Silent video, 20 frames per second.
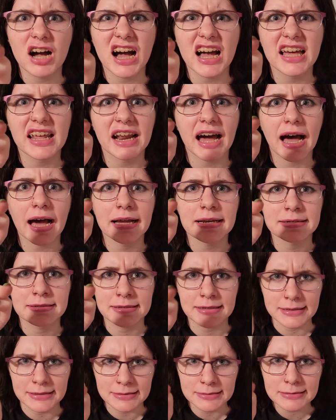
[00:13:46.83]
And I
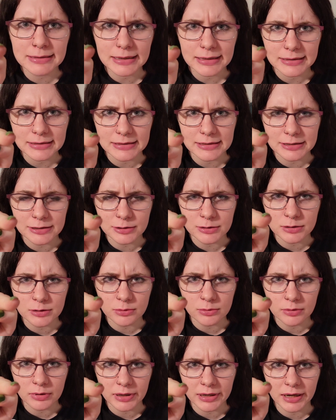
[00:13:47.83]
did not
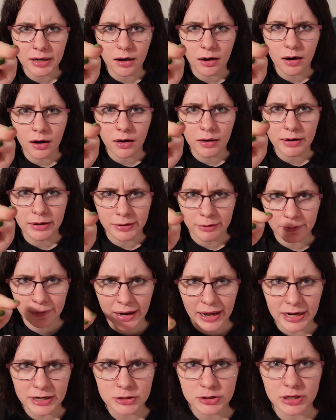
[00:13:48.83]
enjoy our
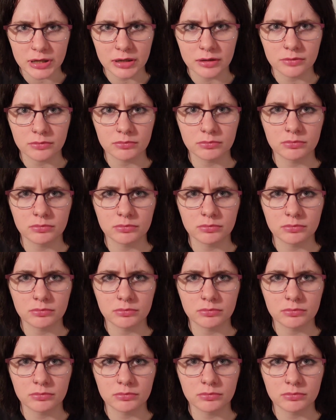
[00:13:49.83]
interaction.